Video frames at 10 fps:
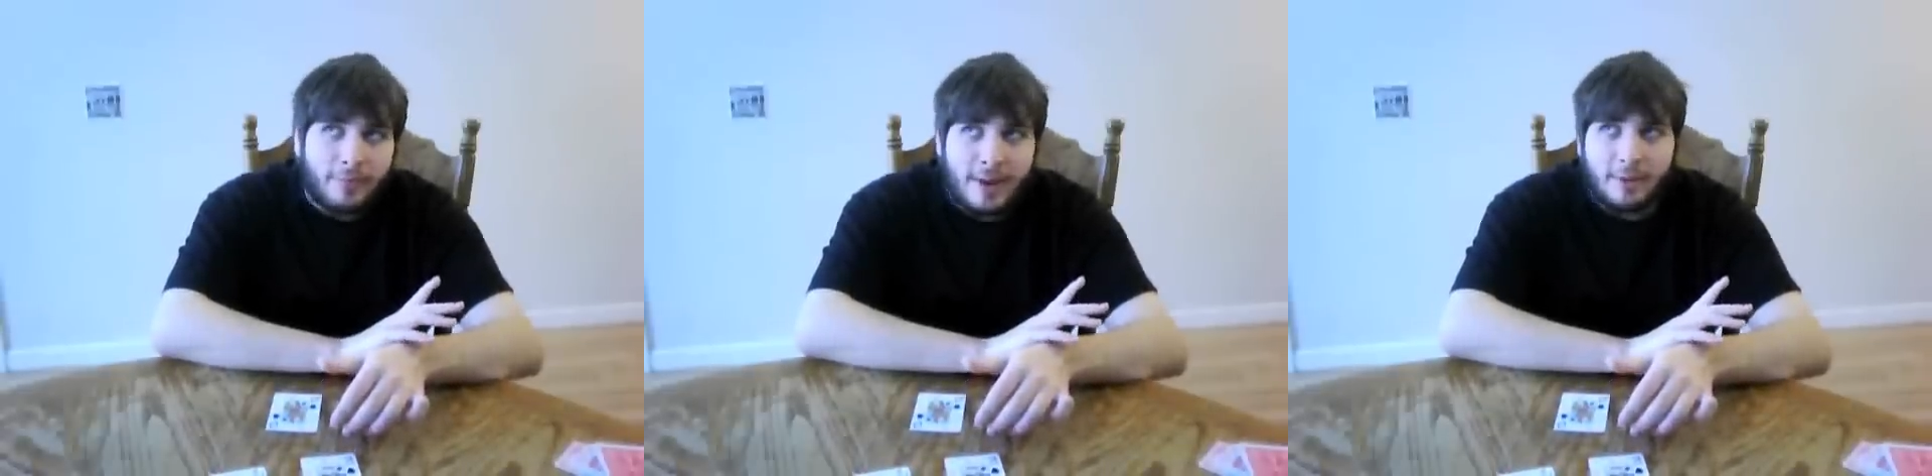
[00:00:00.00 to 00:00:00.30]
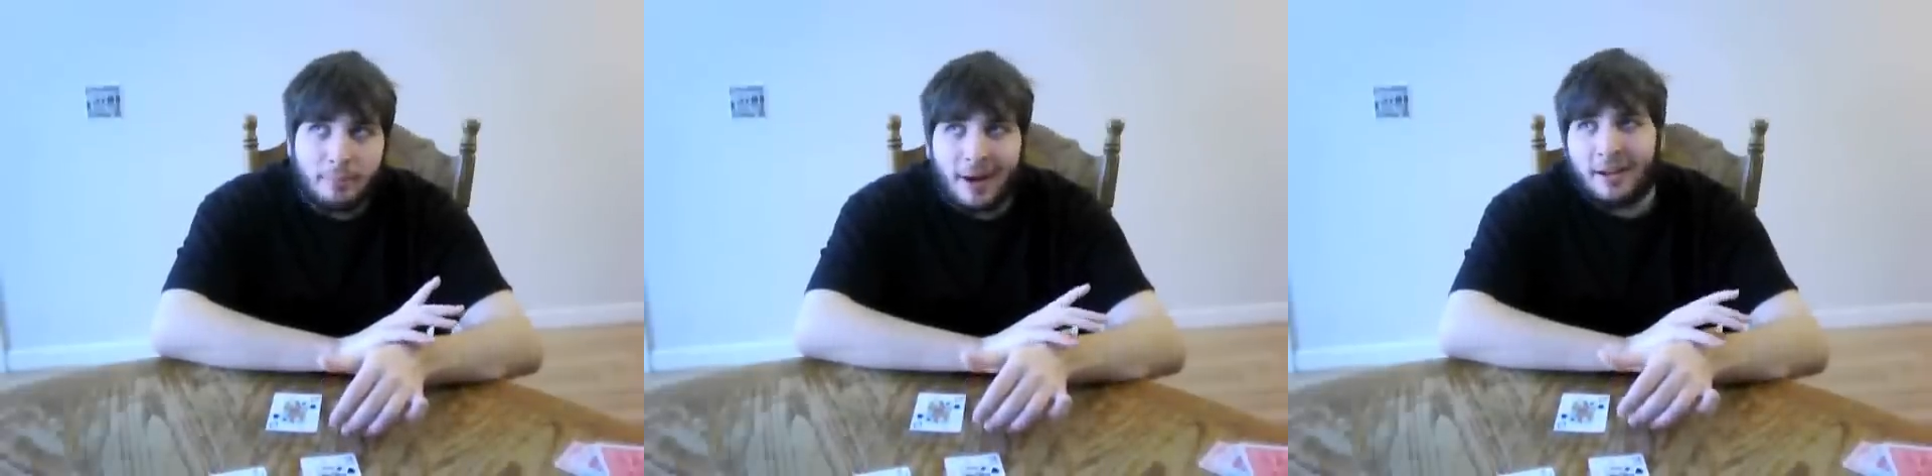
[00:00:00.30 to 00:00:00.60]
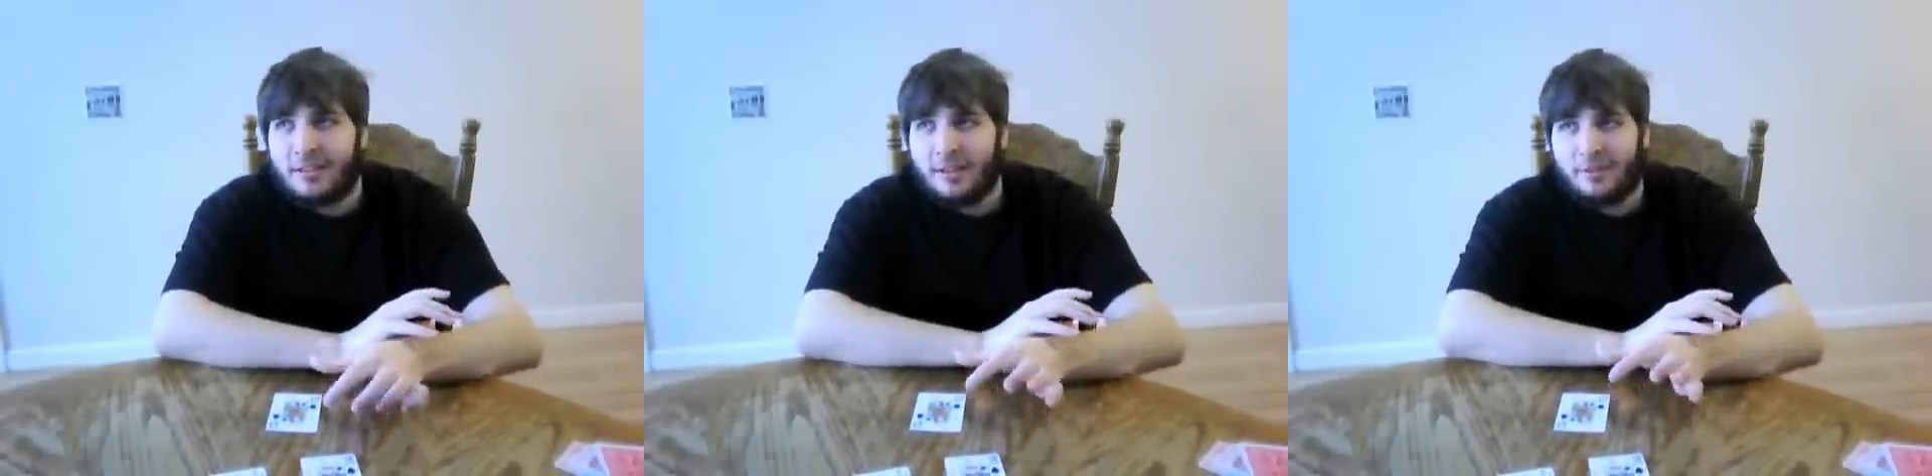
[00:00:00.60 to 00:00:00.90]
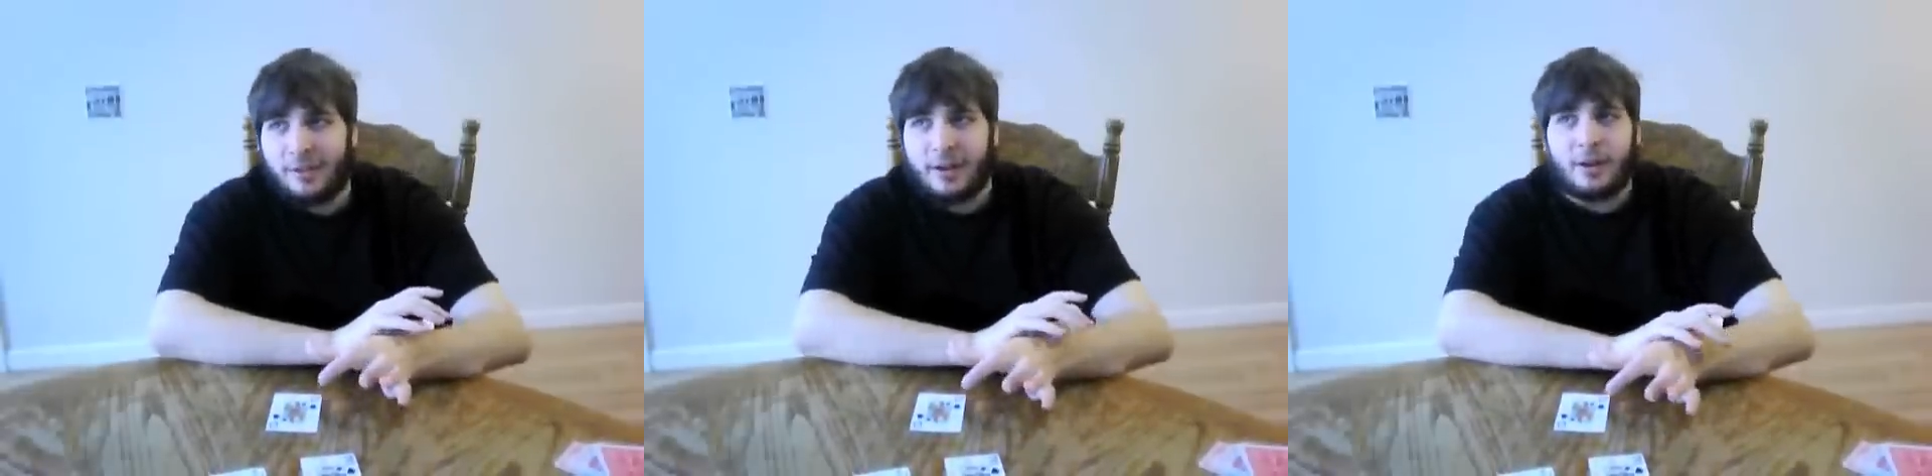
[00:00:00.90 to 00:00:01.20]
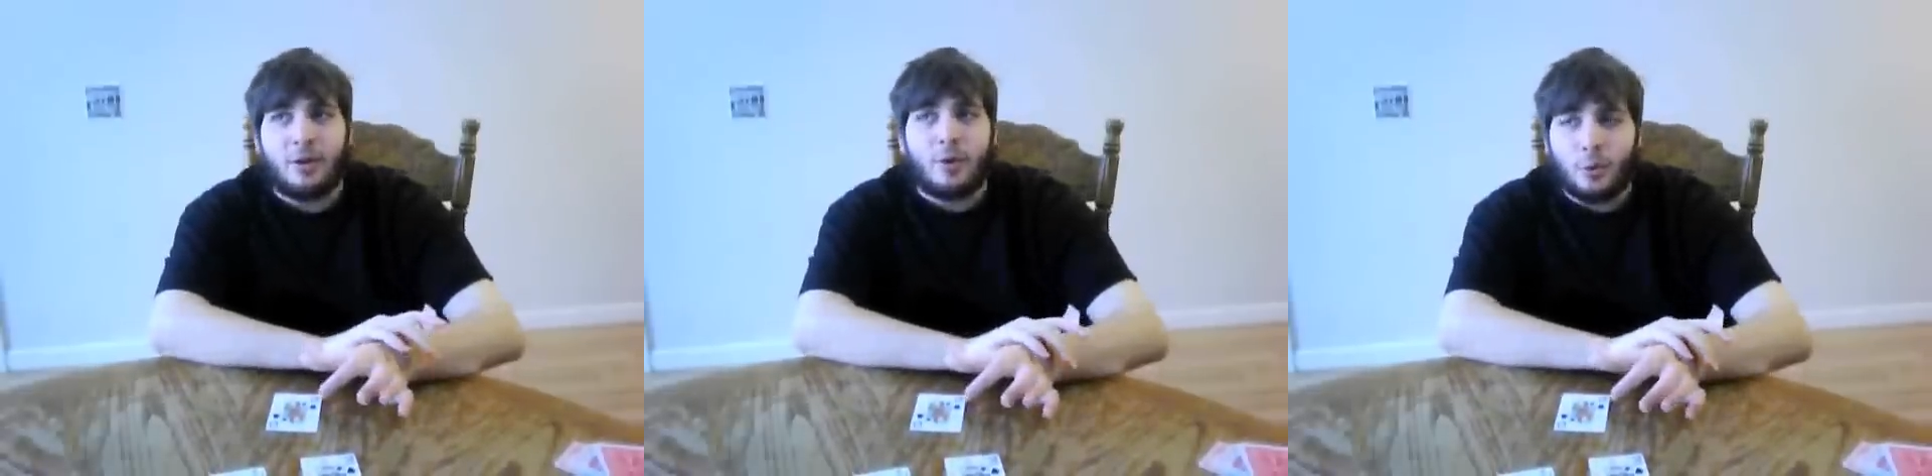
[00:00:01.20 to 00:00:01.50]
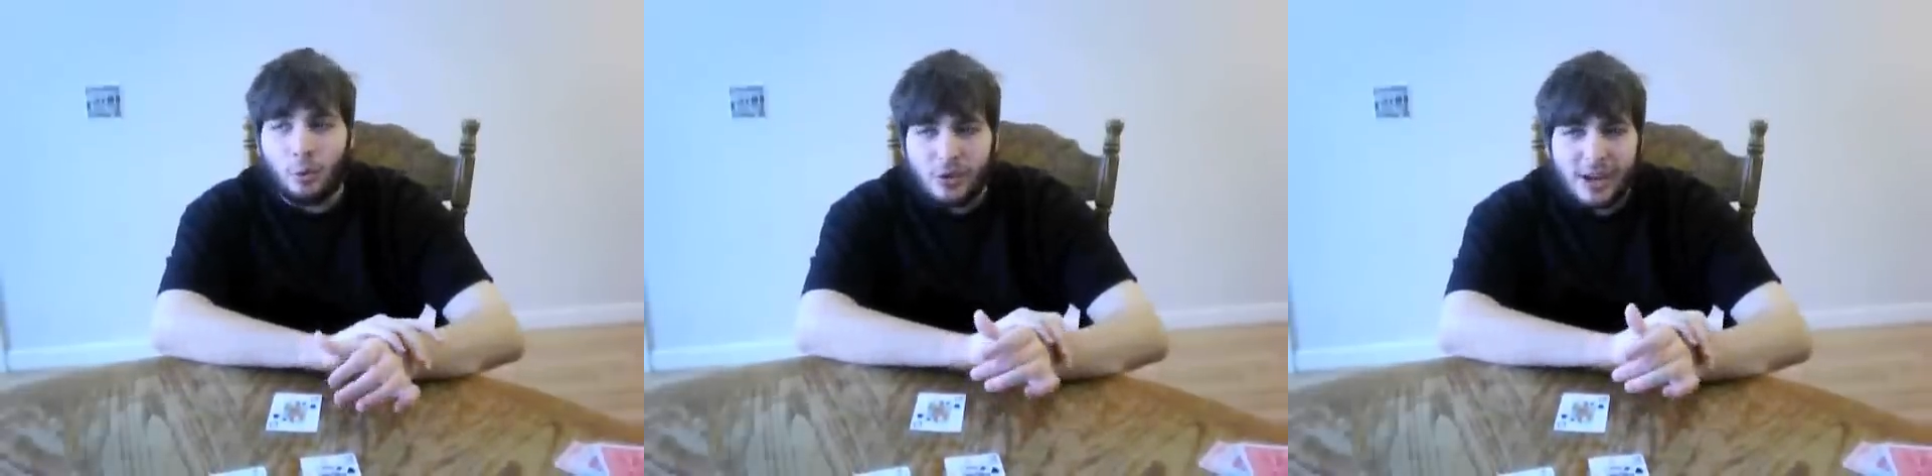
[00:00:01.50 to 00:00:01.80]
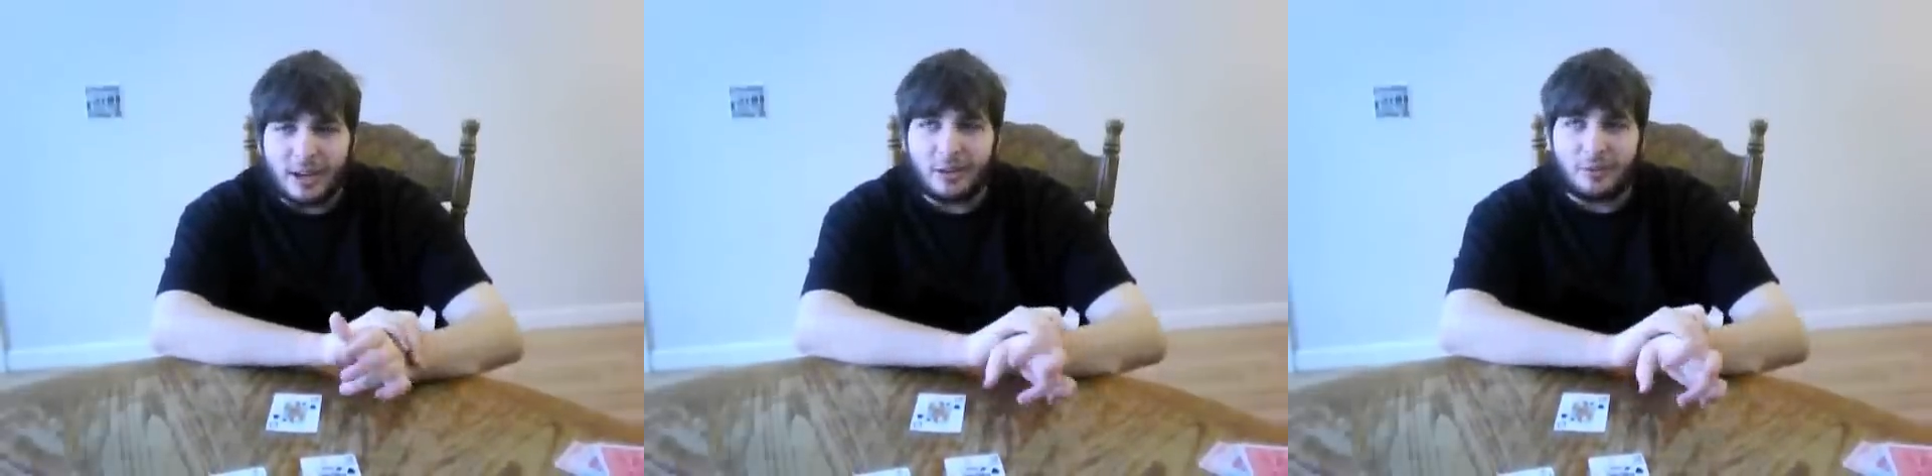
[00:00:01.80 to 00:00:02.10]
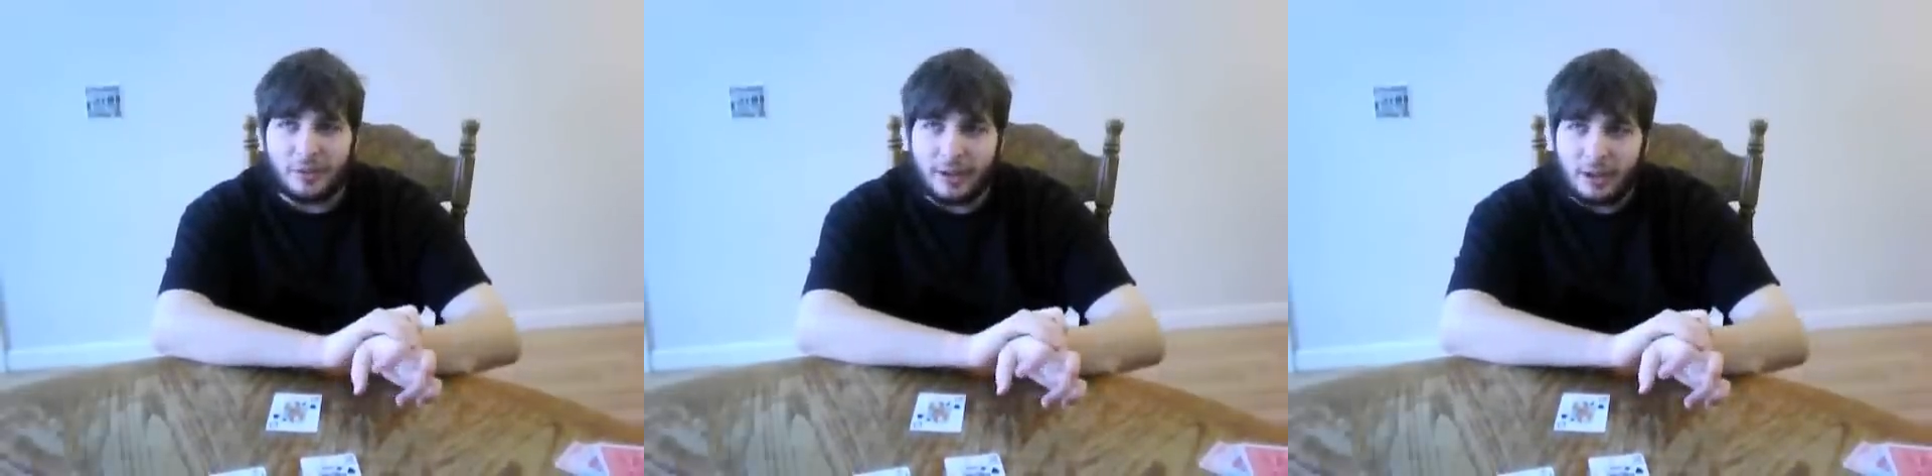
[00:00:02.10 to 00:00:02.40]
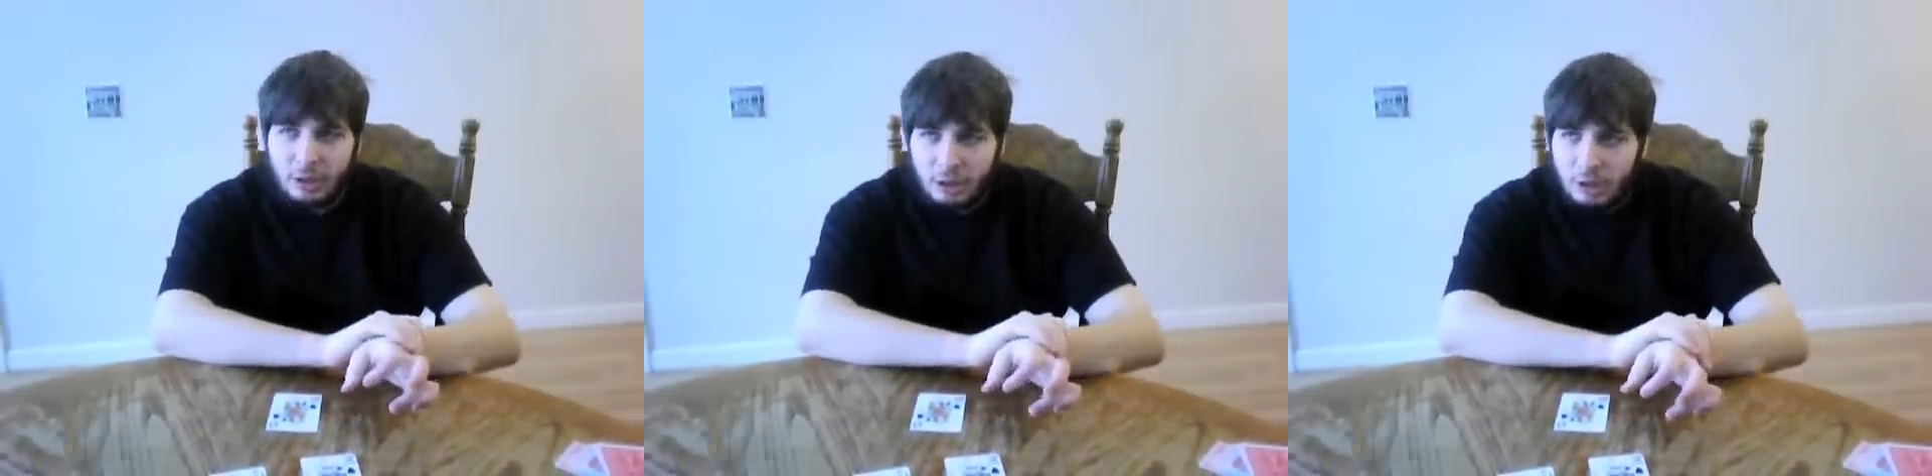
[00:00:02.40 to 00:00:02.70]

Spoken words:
in positively or negatively.